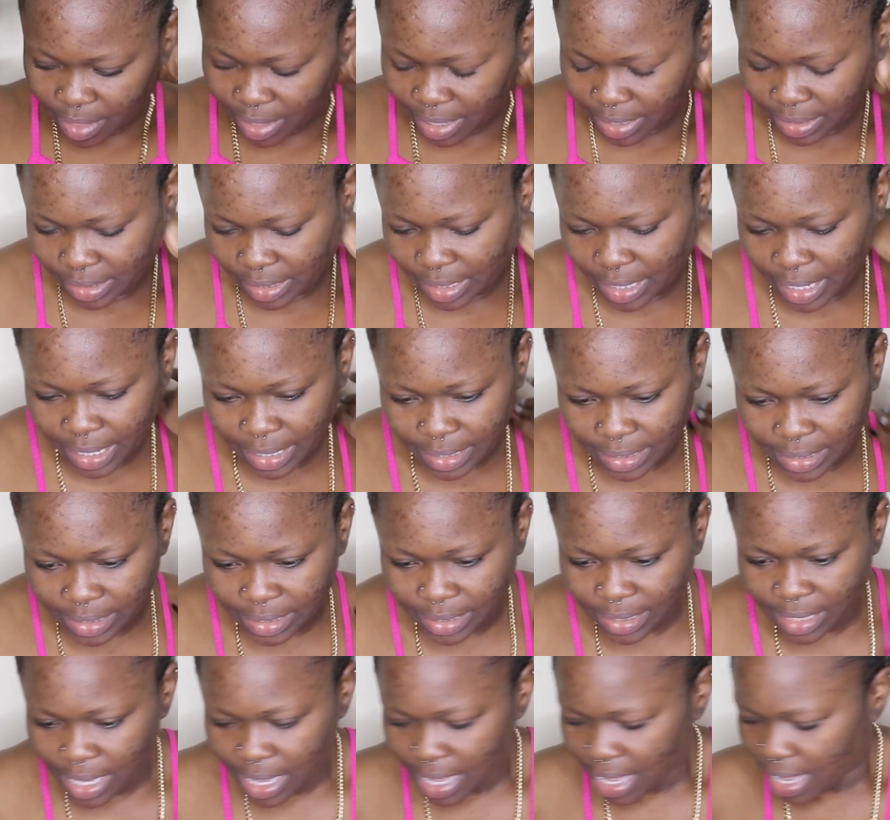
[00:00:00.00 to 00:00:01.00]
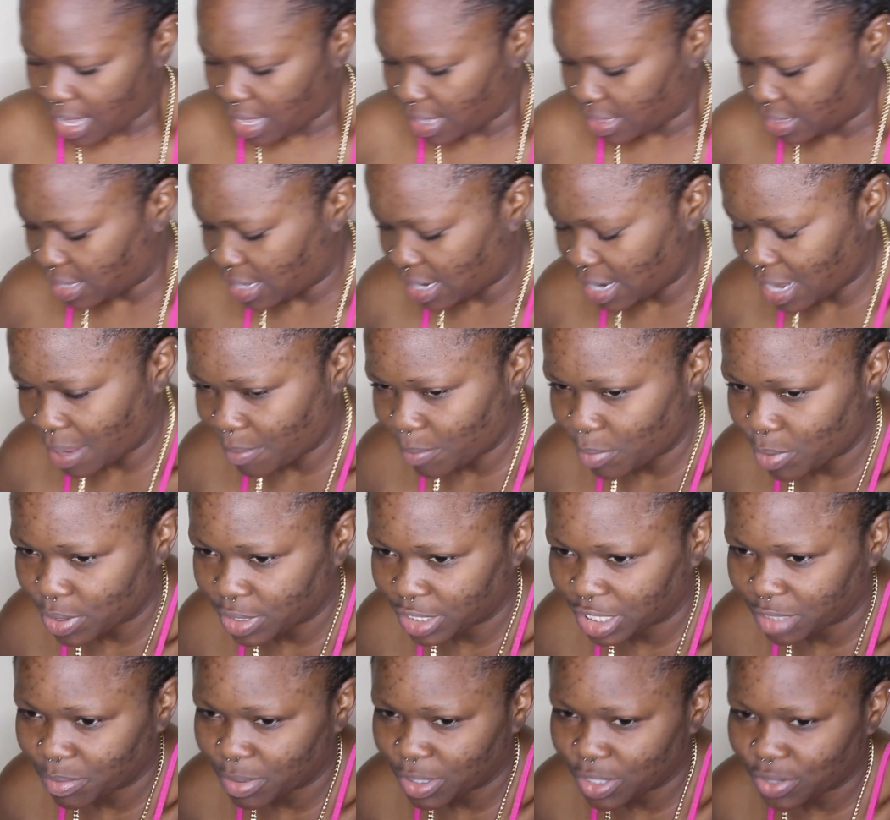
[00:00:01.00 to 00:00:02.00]
that's that. Then I'm
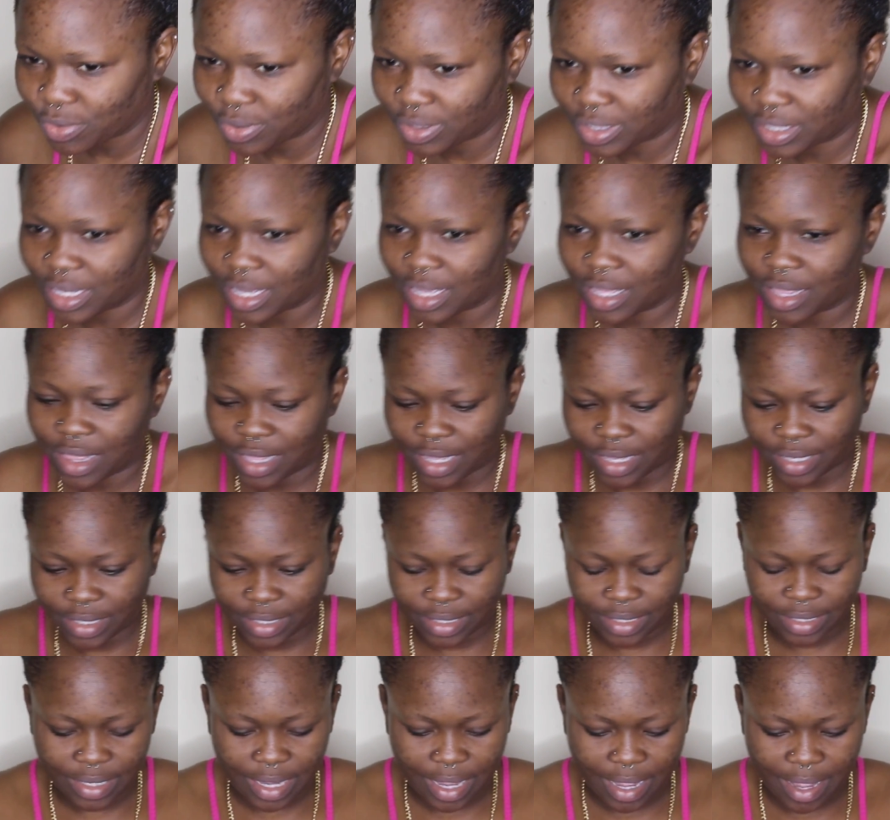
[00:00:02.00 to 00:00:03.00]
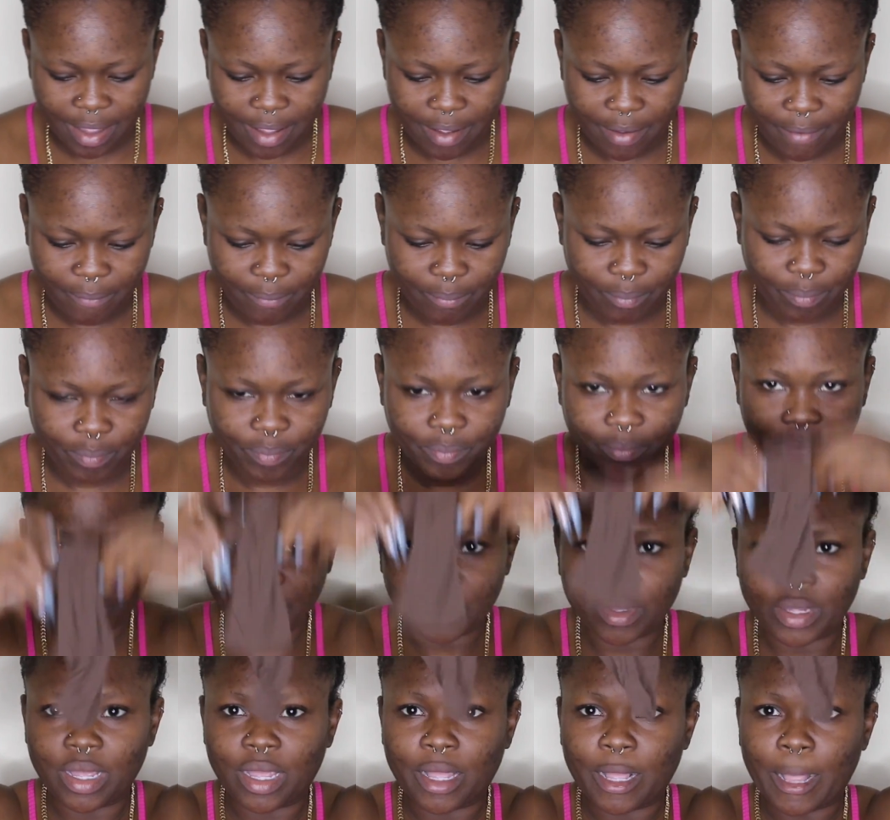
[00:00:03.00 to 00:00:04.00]
going to be using this
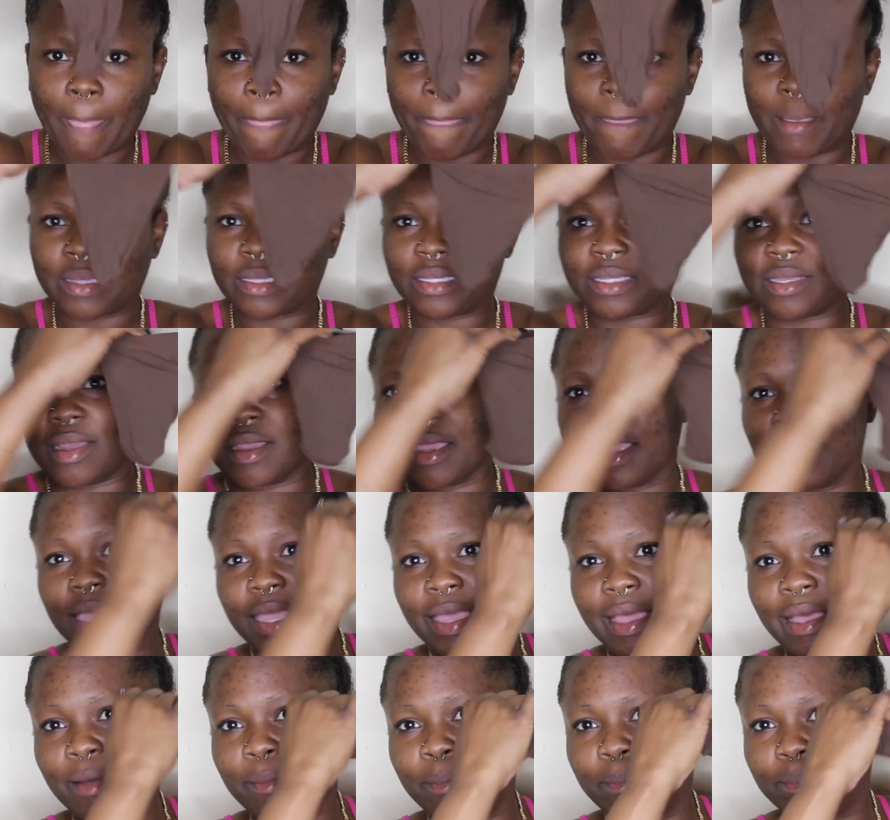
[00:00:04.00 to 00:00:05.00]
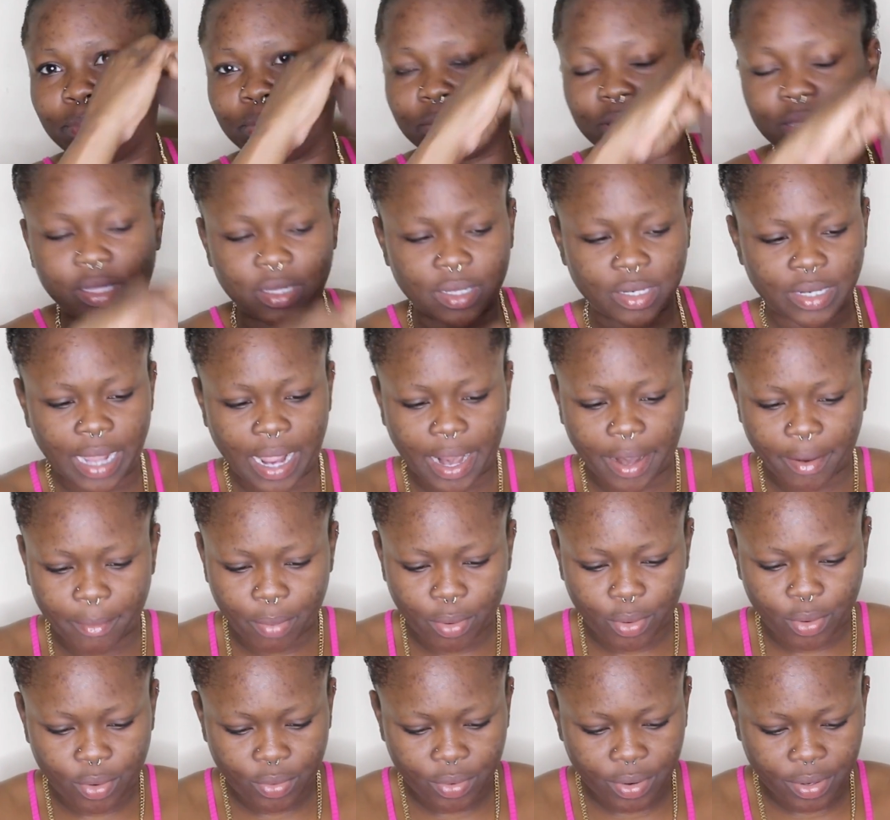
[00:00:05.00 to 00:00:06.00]
stocking cap, the dark
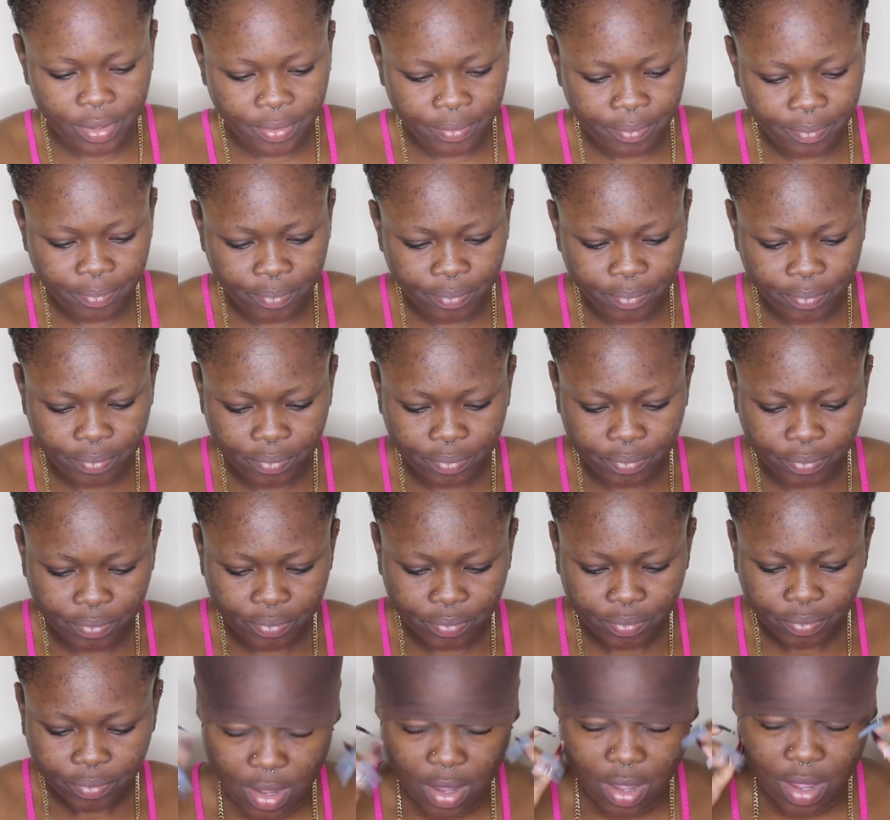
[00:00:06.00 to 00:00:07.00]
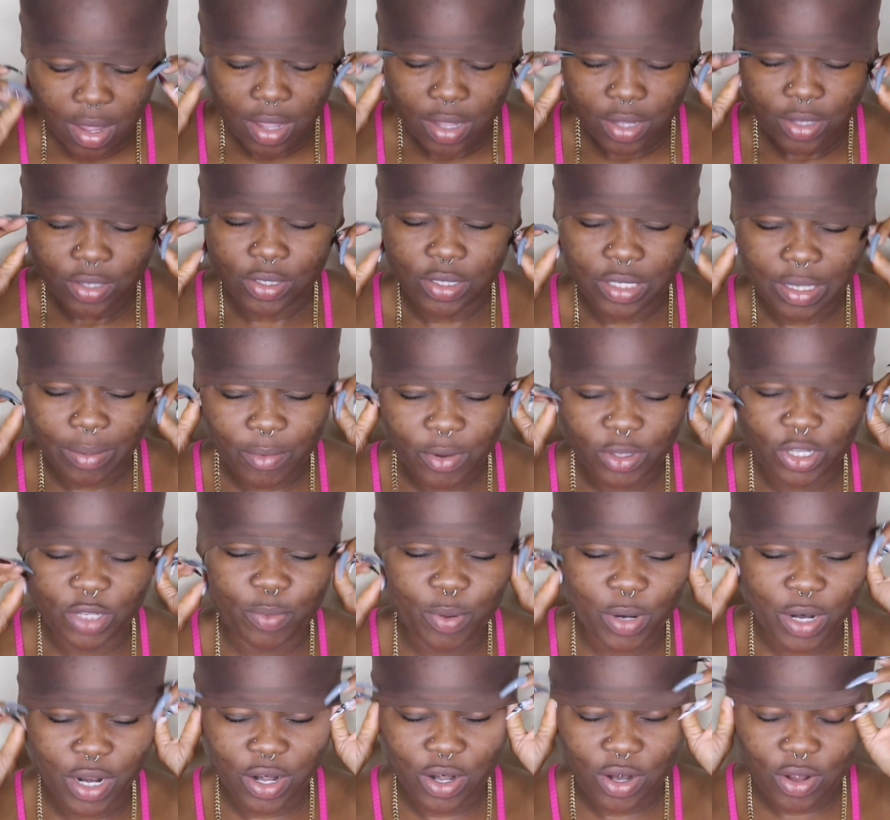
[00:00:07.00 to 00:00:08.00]
brown one. So I'm going to
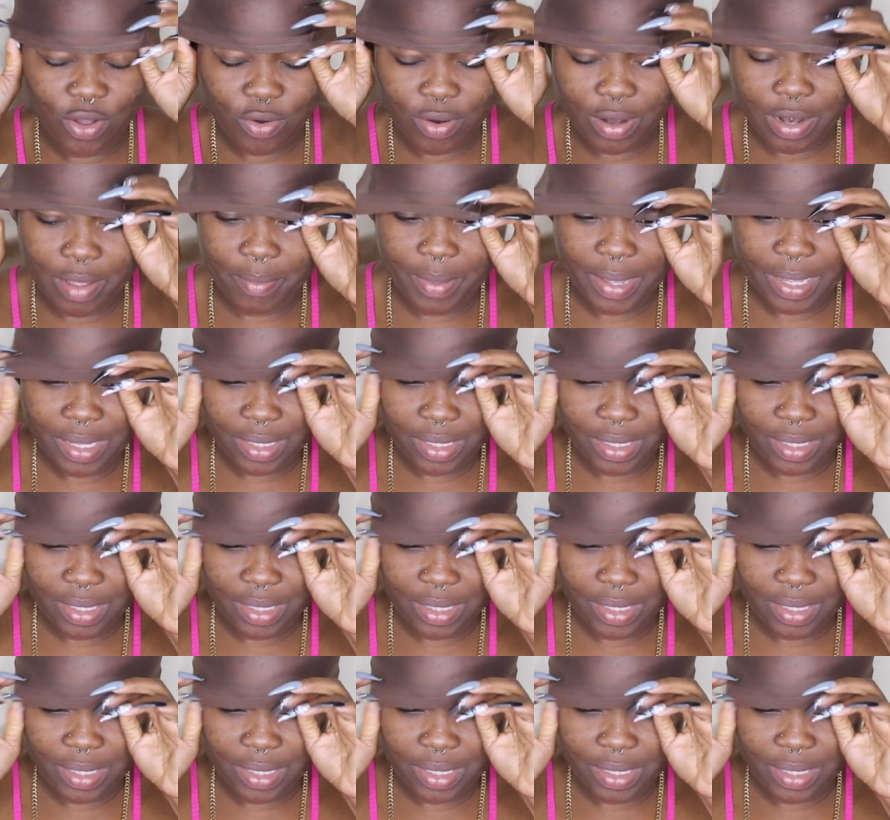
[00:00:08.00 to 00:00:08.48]
pull it down a